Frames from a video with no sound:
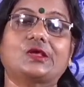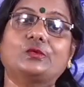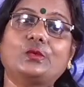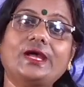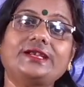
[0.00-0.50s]

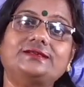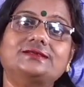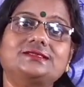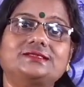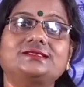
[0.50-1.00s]
Where
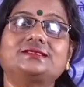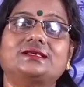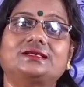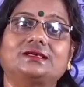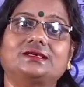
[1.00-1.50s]
does this
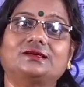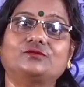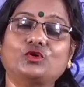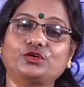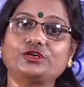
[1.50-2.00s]

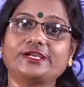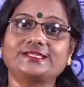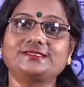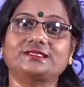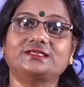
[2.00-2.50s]
water
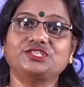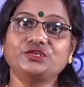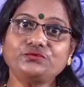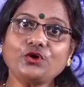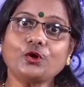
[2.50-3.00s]
gets energy
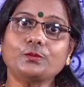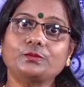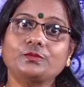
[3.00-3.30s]
from?